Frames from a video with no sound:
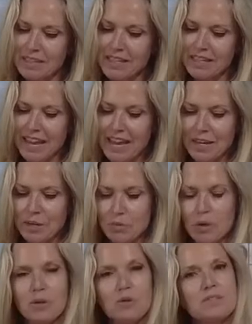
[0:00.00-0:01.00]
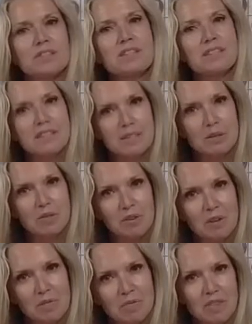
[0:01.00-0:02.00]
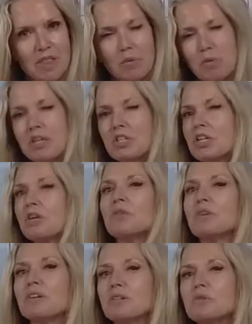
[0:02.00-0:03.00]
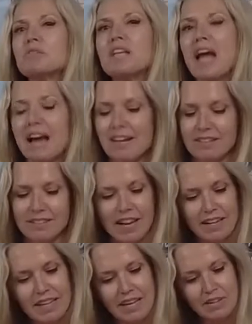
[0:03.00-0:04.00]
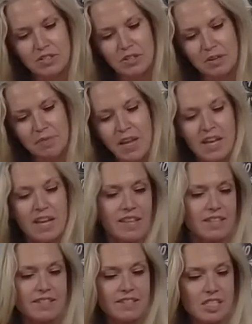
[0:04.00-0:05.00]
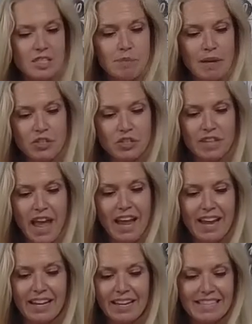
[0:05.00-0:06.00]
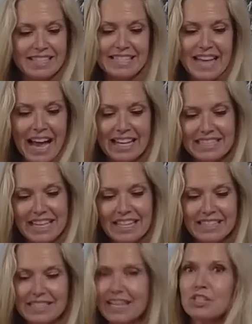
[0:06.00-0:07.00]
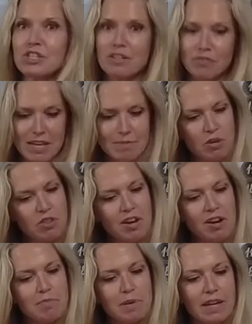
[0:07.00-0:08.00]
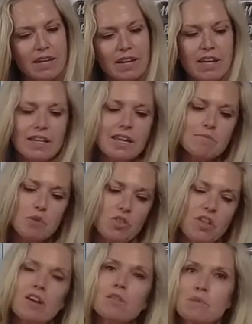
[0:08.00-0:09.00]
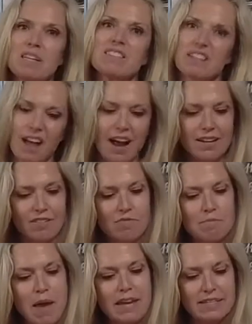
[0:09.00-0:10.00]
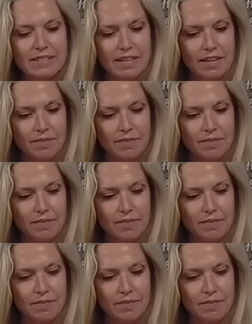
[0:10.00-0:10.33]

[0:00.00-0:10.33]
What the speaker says: and Anna Rose Silver, 3 children whose dad had cancer. This is a special day. It's Dad's last session of chemotherapy. Chemotherapy is a kind of medicine,